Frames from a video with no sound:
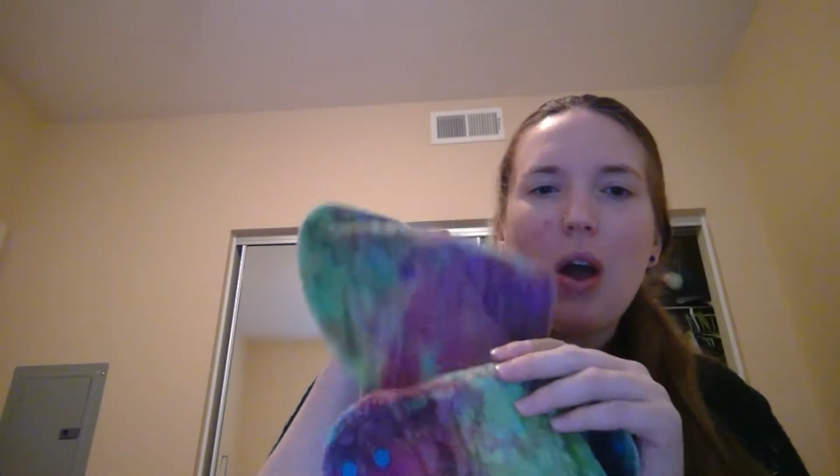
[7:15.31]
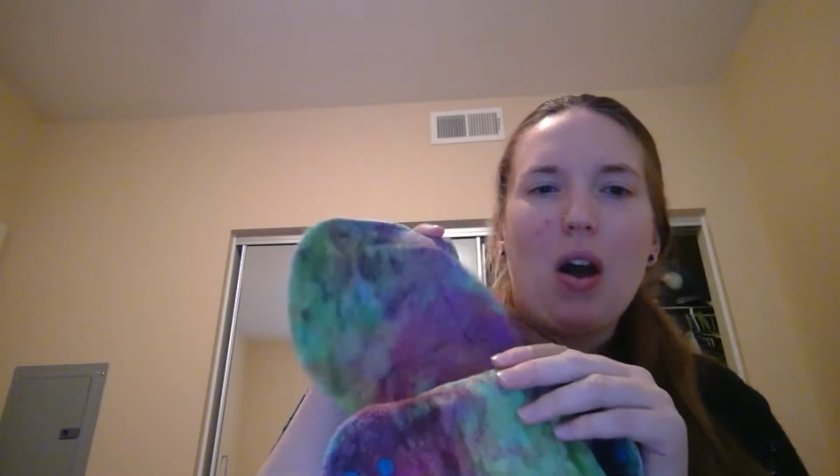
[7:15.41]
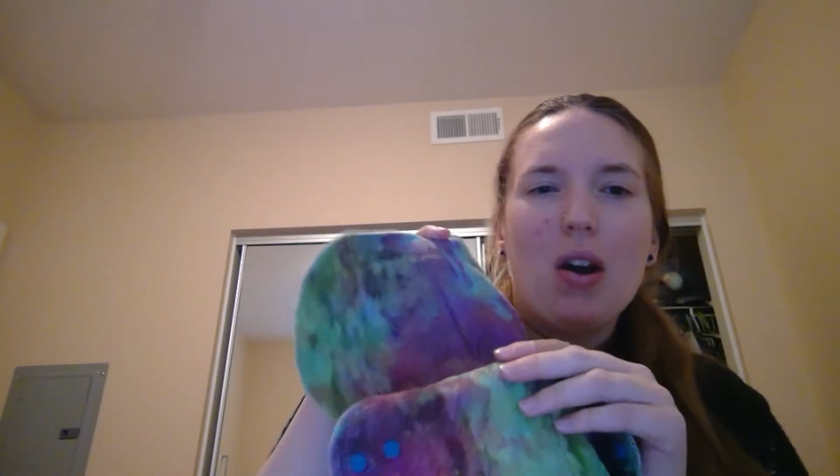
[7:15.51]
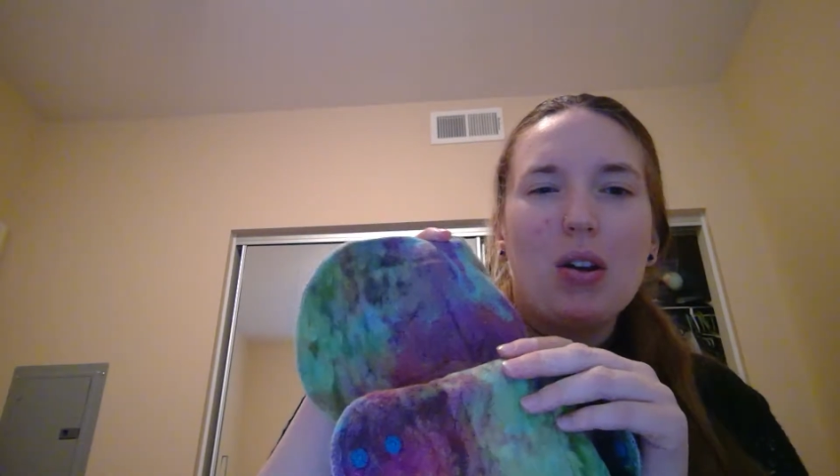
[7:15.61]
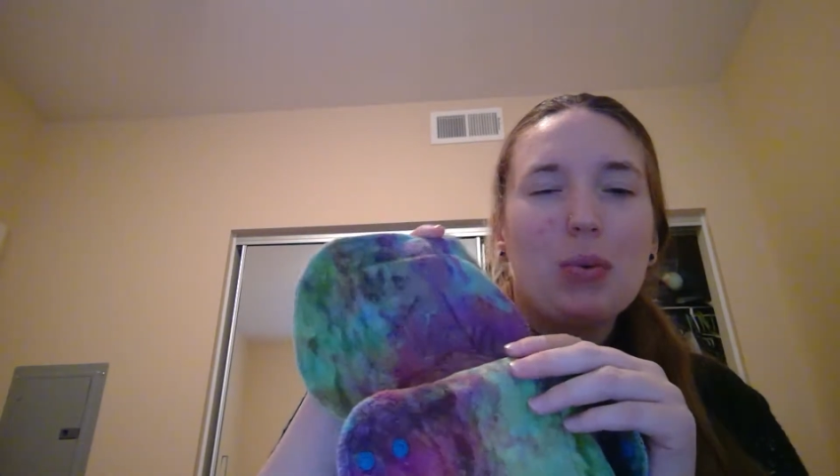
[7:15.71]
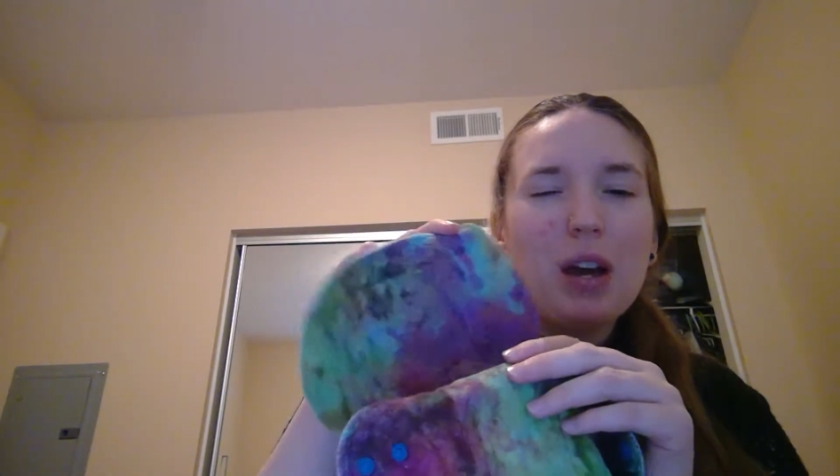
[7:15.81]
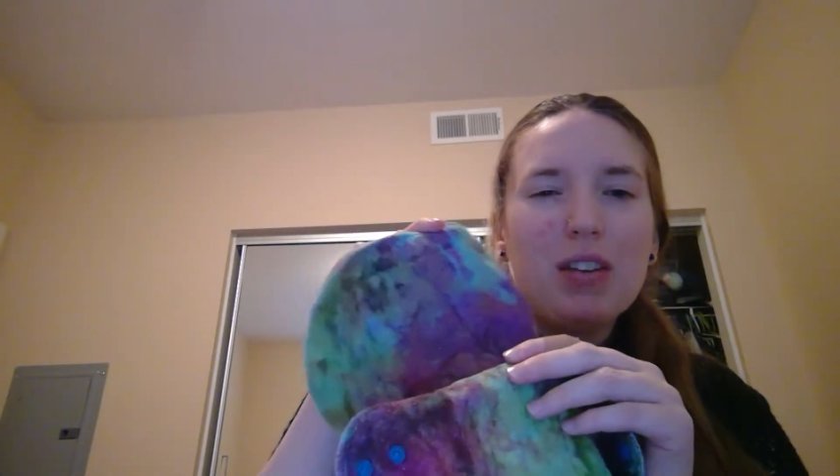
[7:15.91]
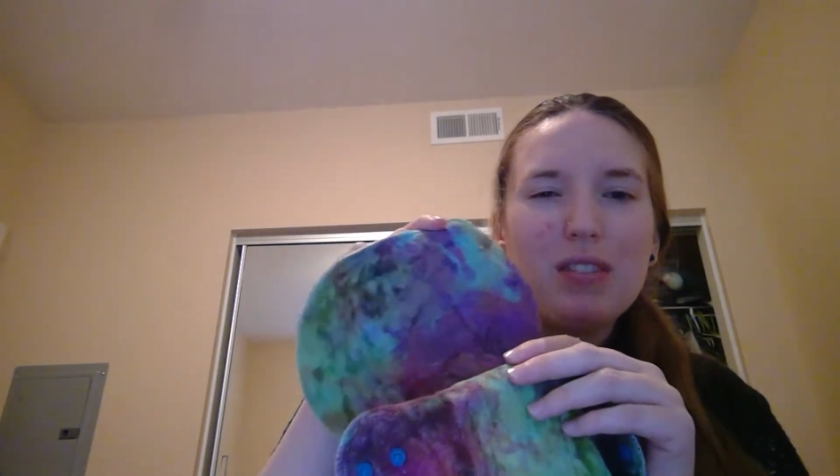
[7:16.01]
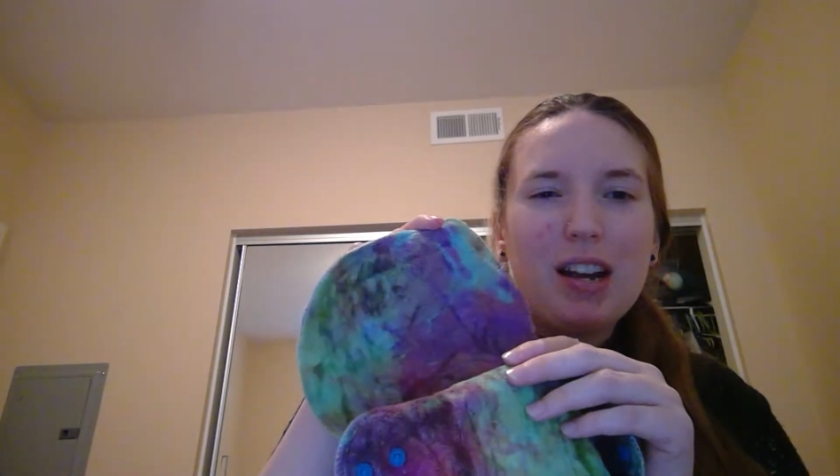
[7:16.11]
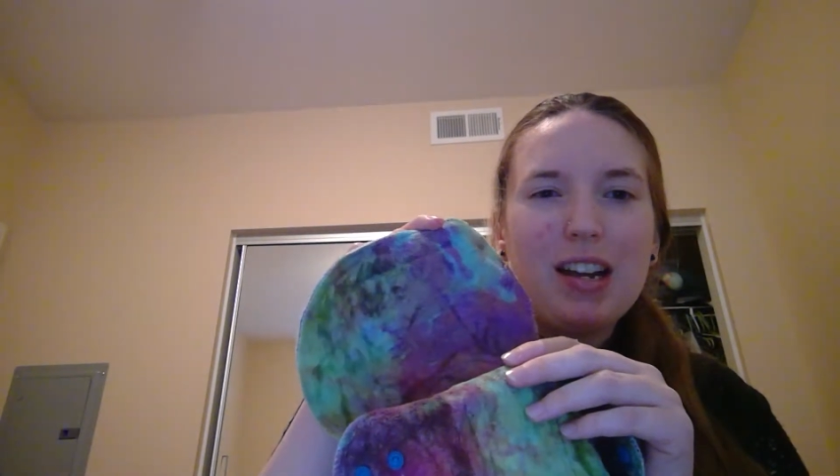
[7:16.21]
on
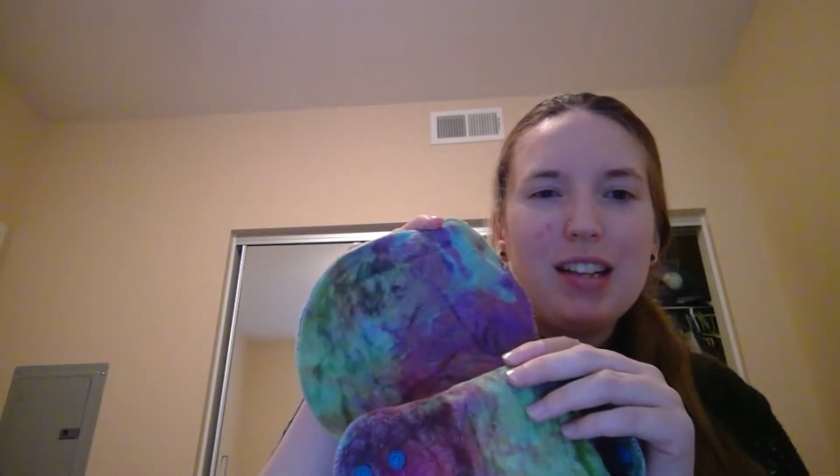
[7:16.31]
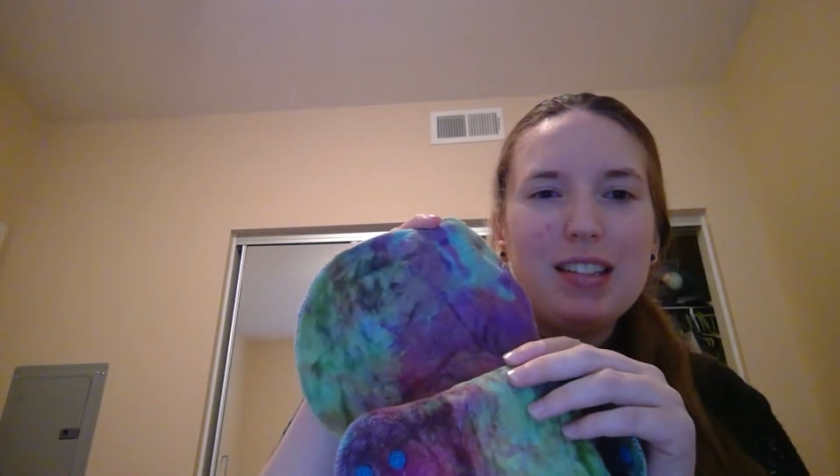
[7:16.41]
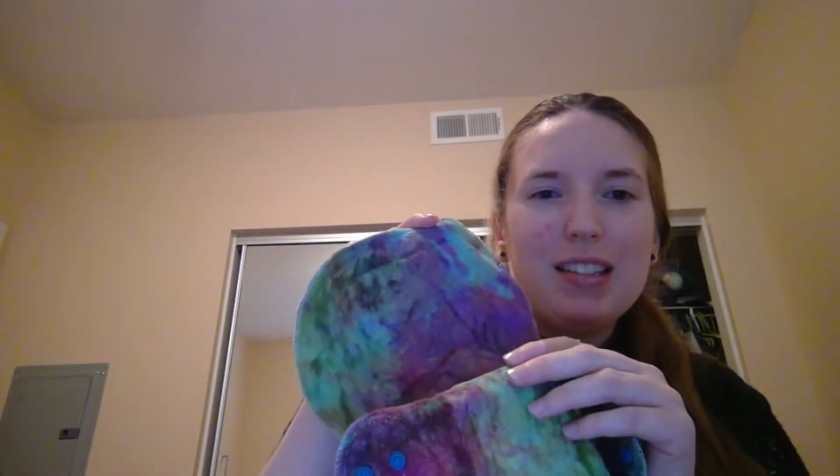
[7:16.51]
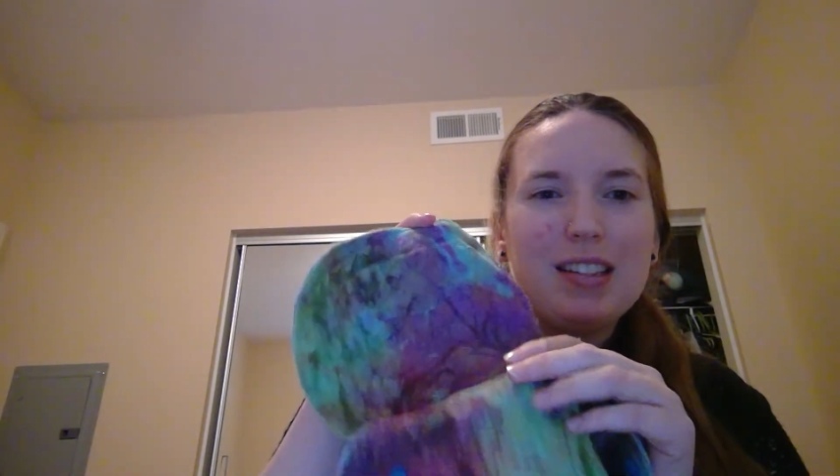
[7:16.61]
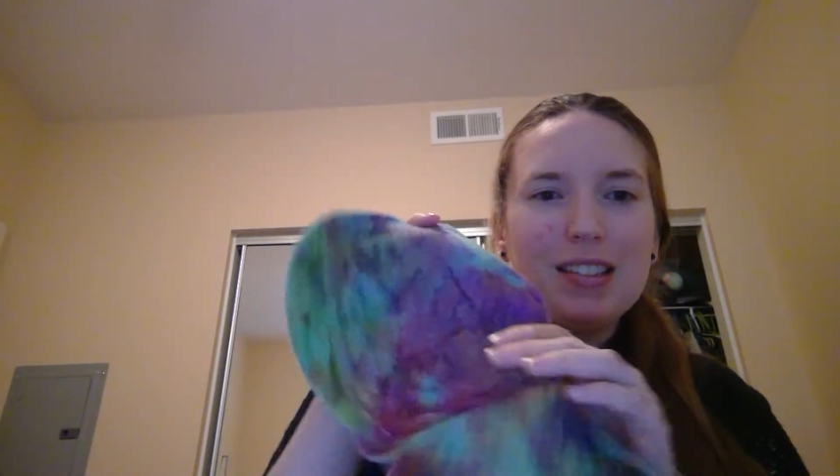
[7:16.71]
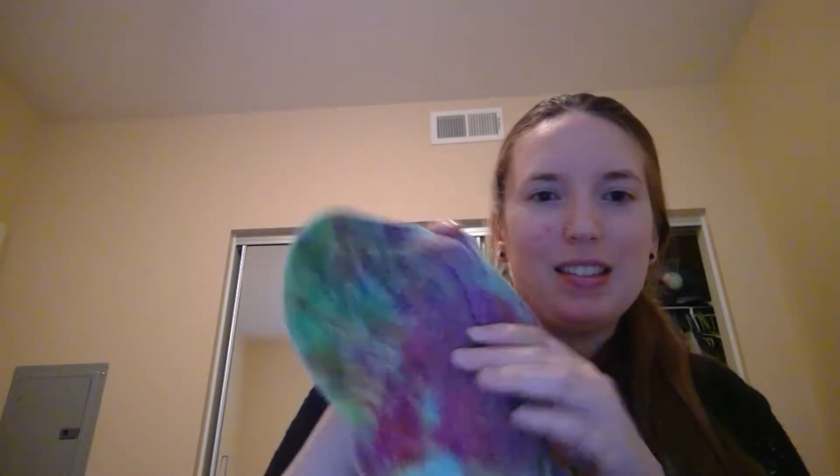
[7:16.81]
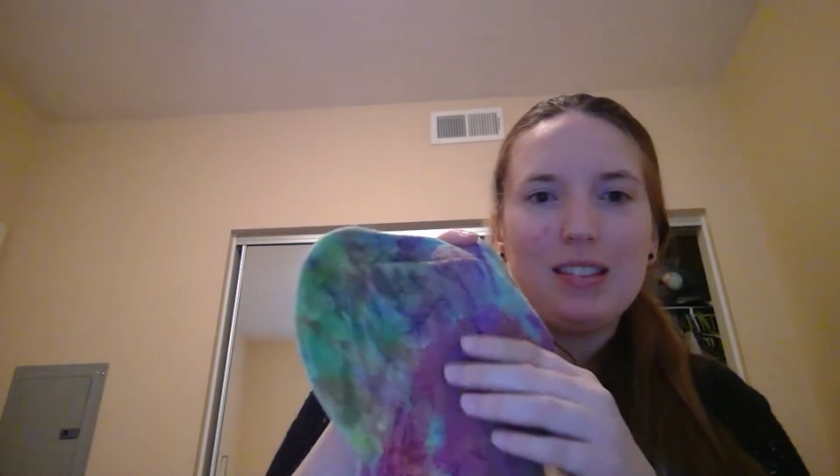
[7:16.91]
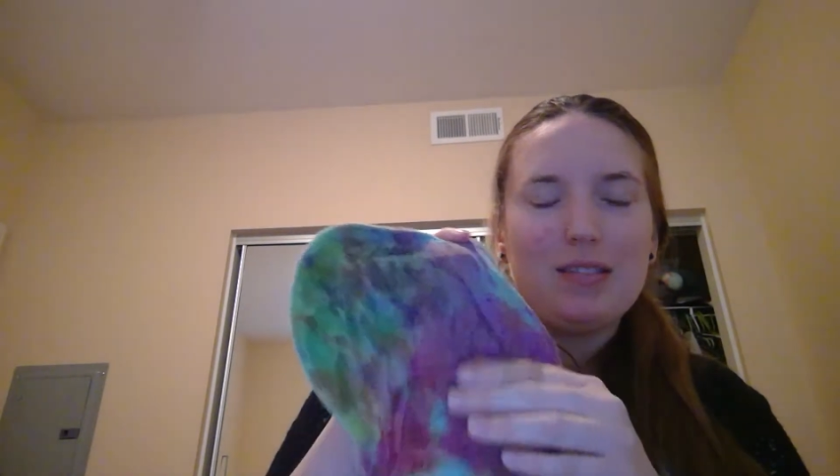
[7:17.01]
quite right, because,